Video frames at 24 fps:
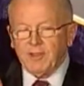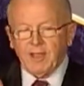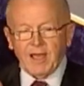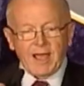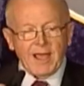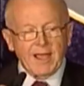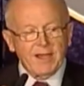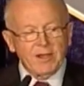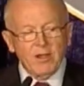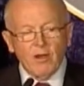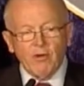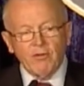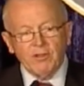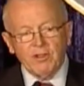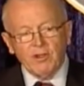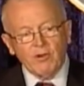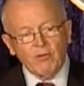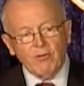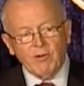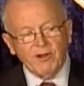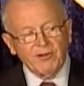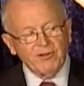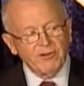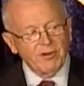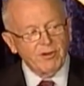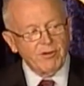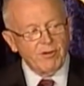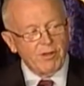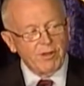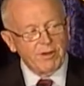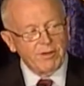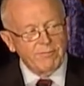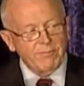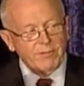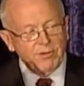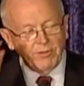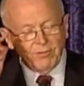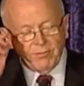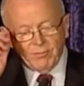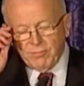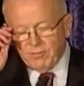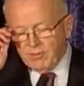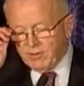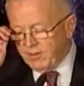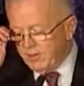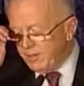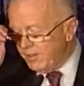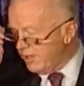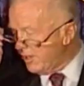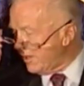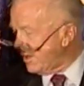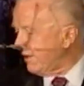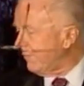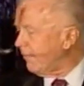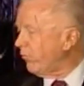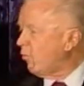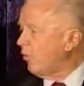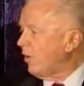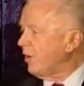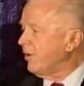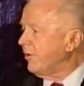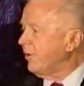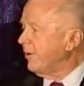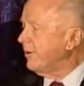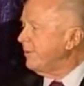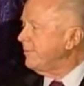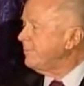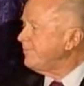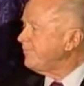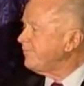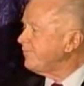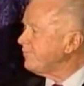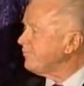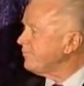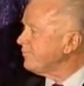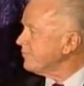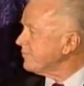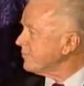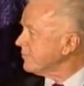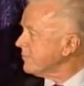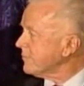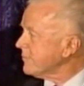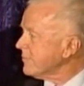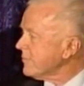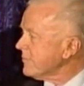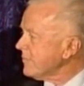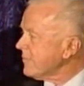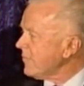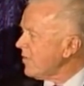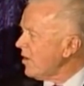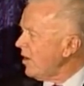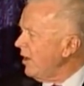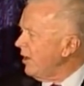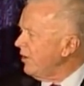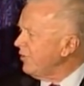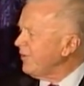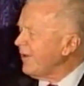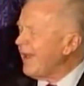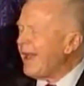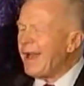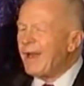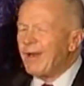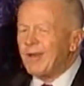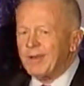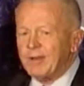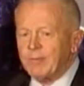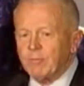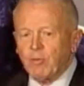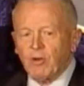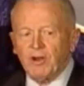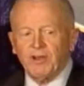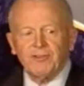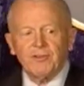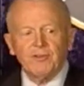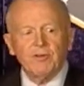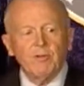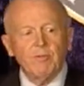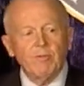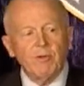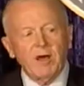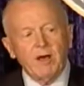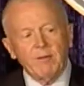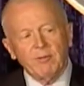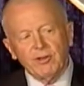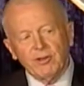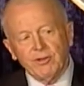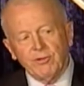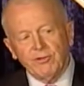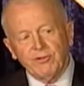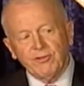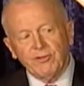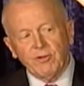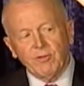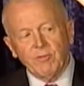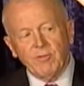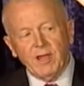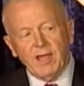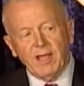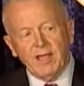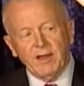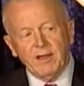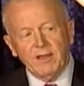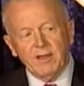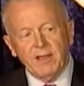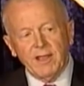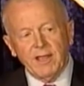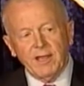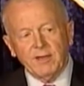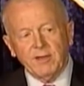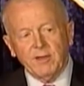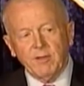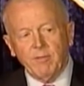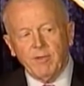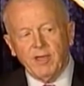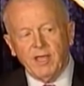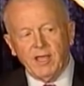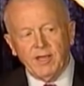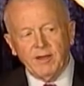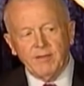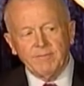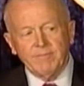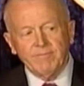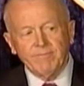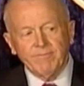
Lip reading: I know the question all of you have wondered is, how did President Obama do so bad on that debate?